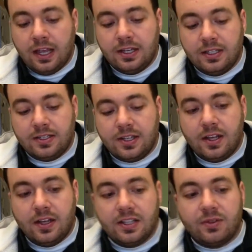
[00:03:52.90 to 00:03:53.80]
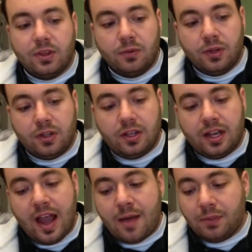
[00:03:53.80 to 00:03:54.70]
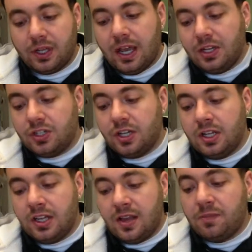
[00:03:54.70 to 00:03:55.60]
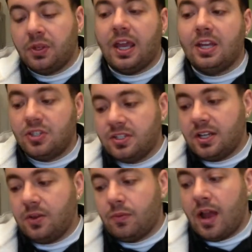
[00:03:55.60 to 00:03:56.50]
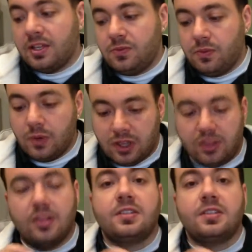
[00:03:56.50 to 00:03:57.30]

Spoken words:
And it's the real like application and the implications that arise with